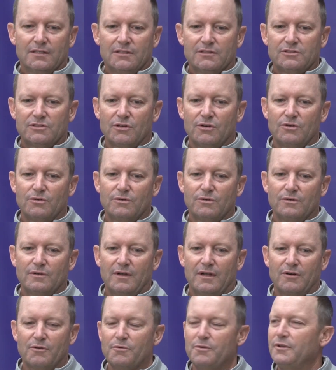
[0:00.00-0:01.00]
So
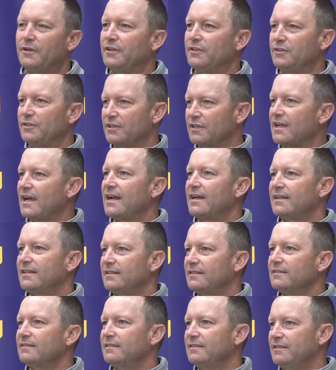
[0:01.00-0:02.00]
I don't really look at
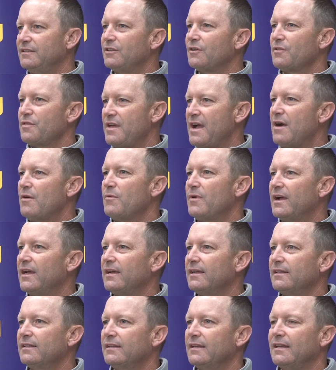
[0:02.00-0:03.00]
it, you know, that way.